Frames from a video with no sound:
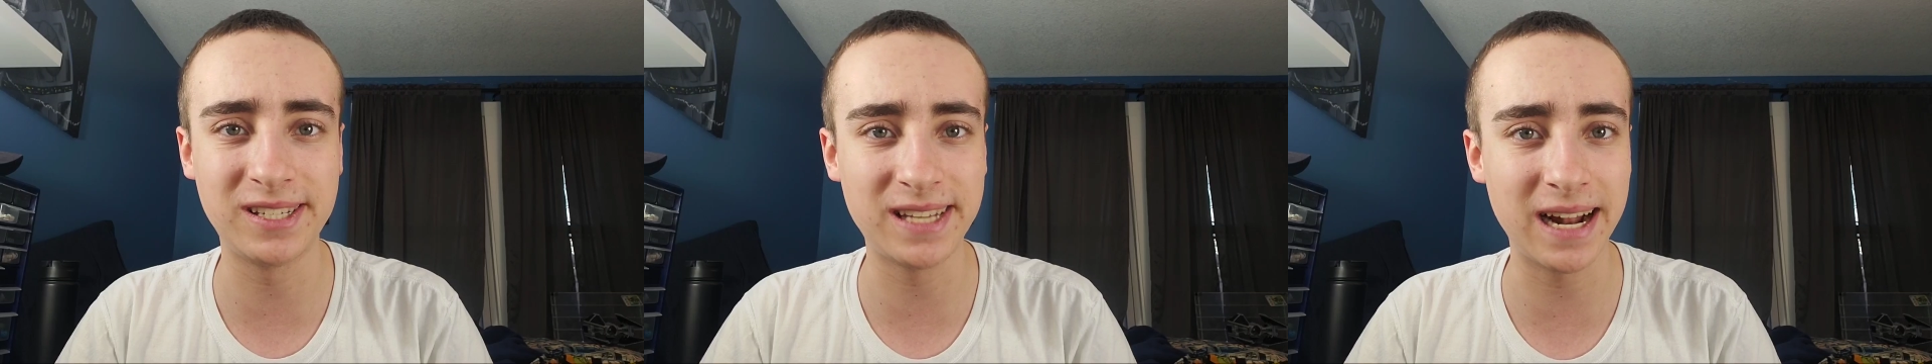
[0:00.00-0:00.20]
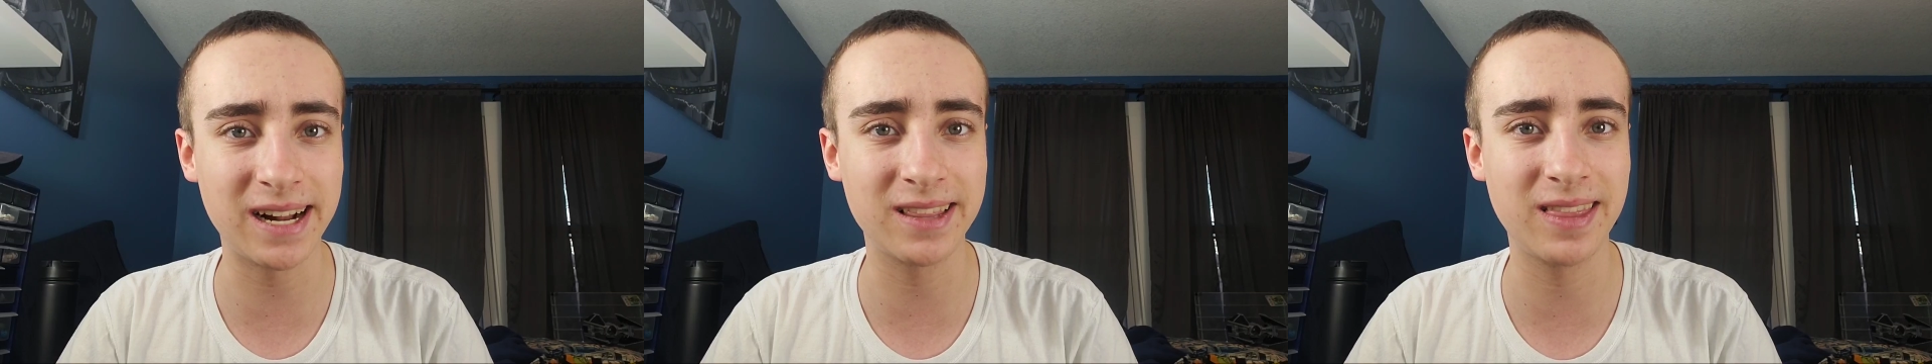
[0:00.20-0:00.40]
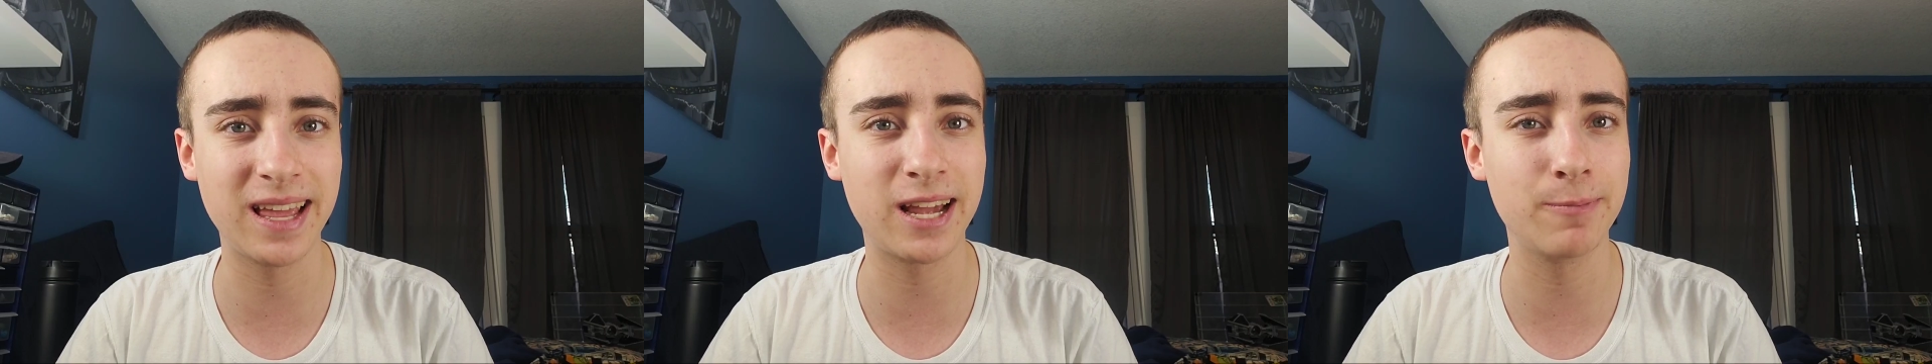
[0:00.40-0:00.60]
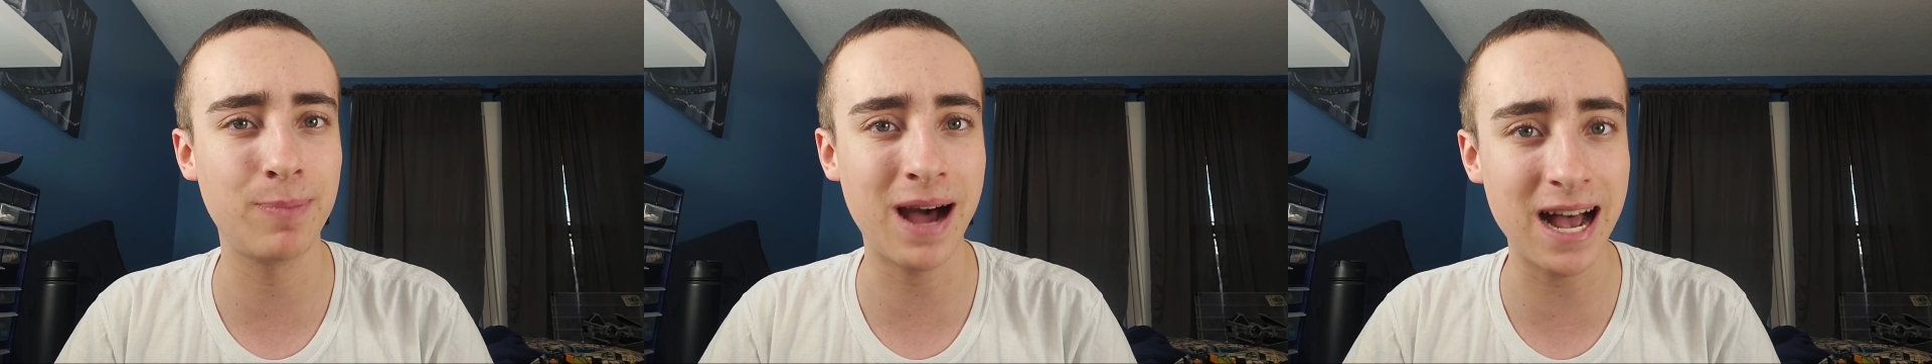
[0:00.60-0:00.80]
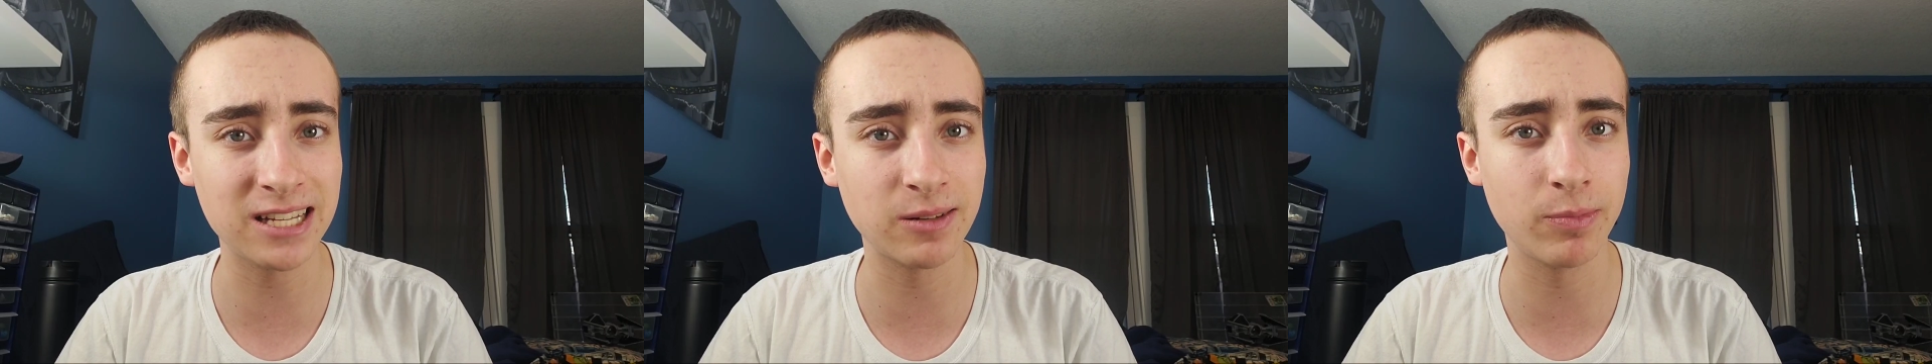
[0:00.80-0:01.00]
set they could
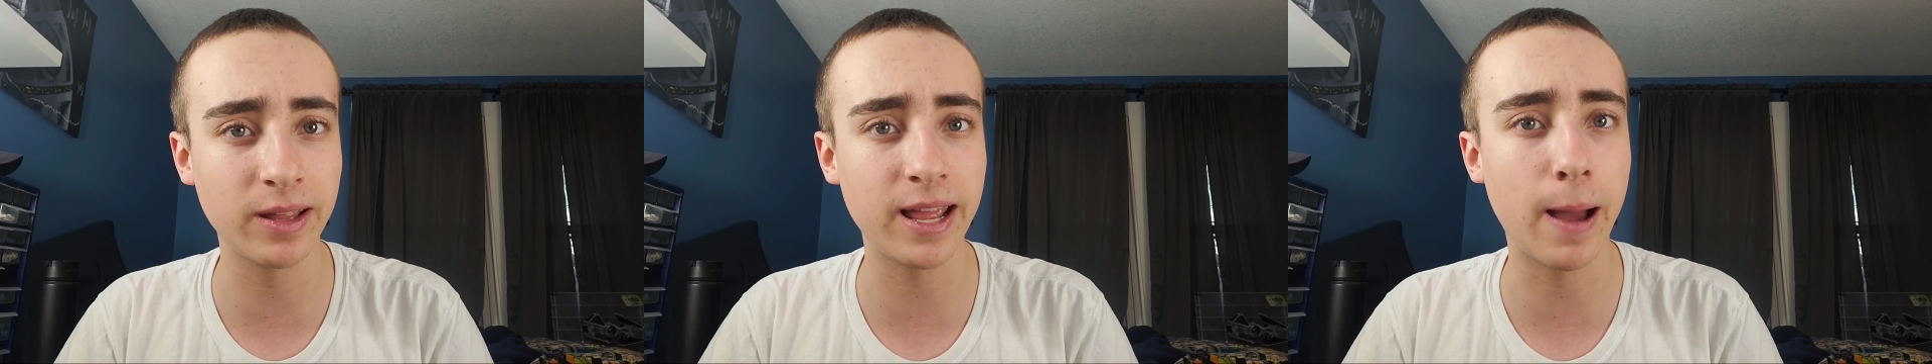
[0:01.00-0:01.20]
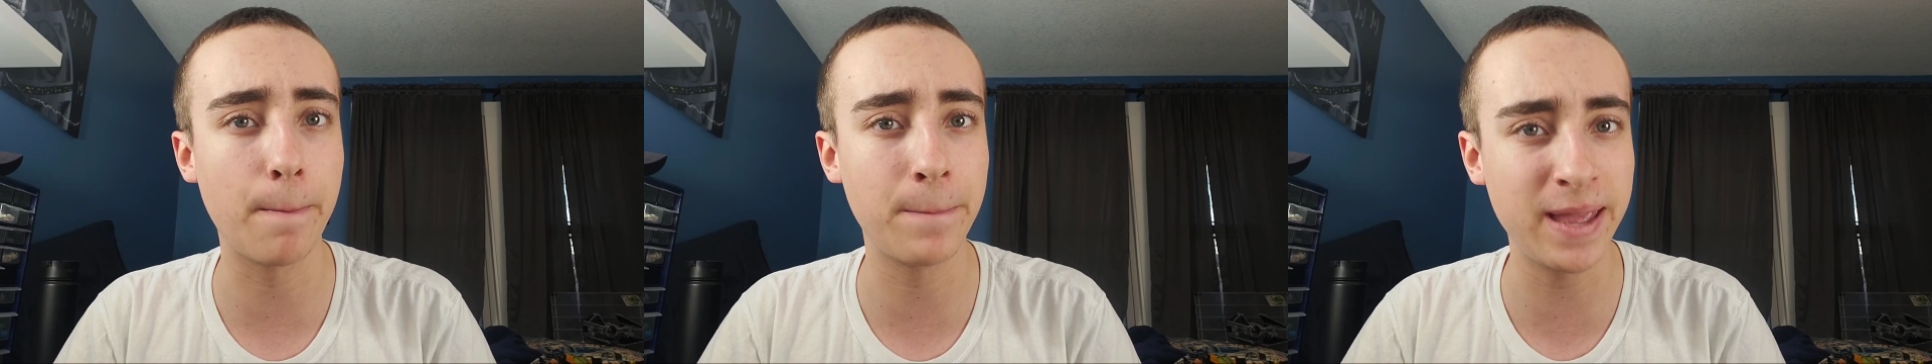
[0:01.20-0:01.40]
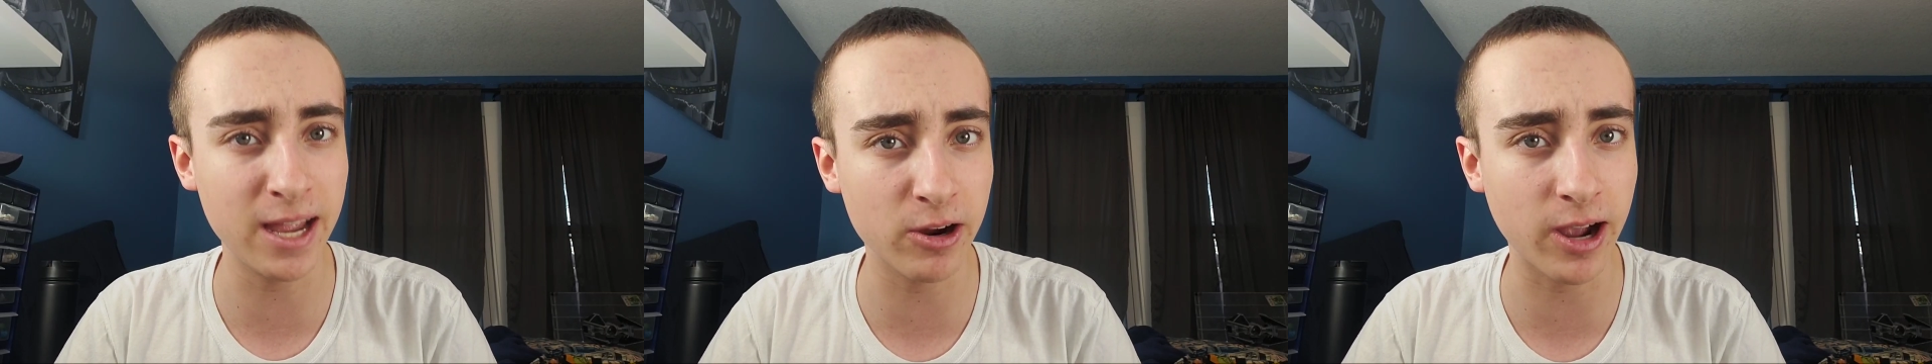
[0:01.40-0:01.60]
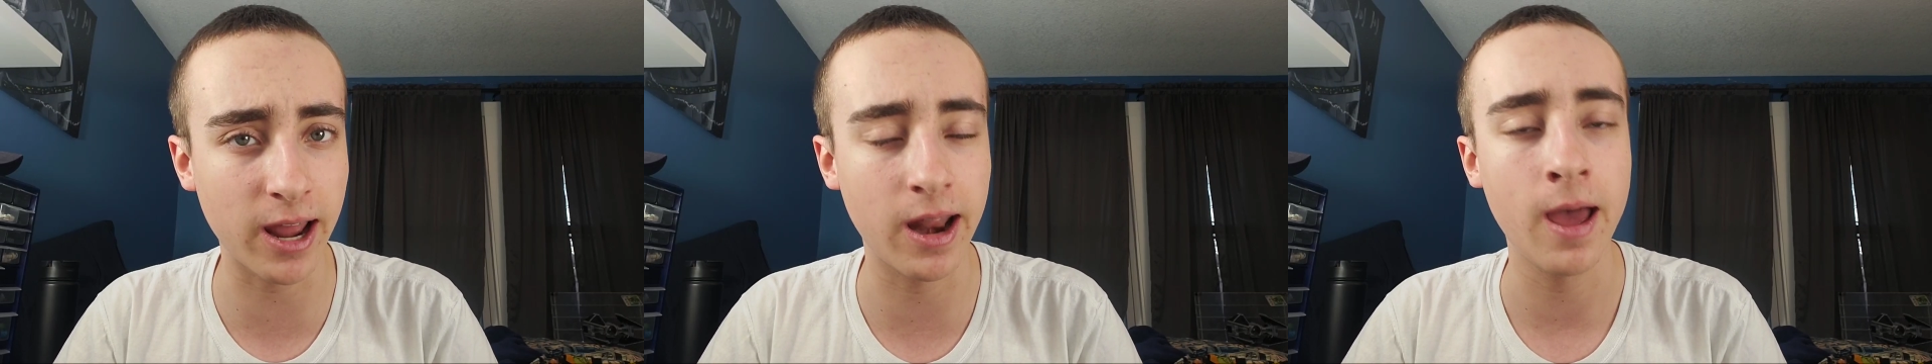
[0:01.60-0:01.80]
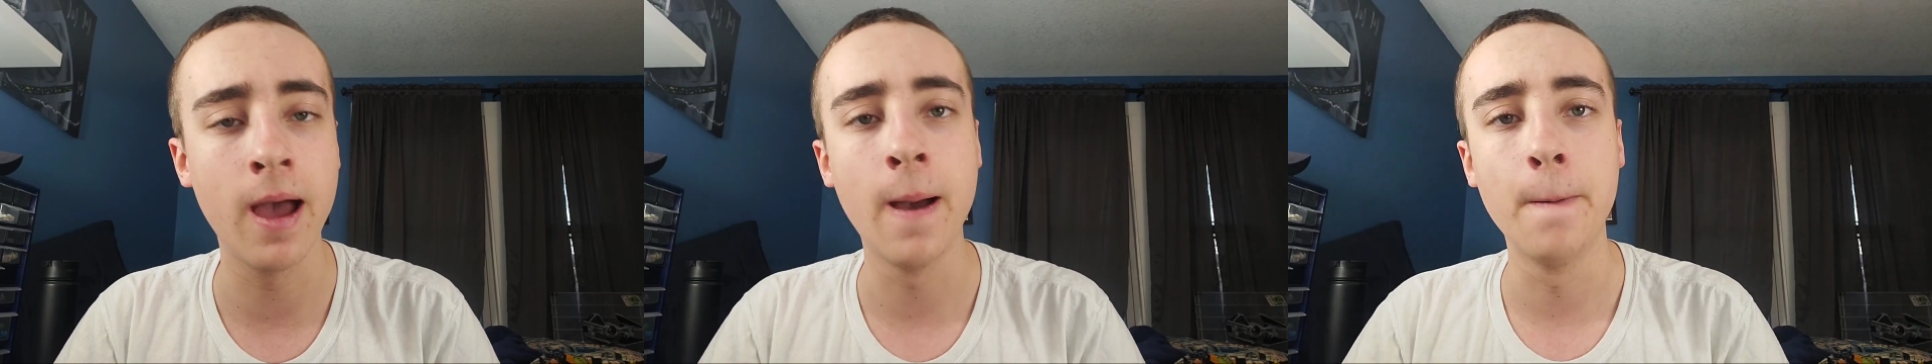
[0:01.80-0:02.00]
possibly appear in.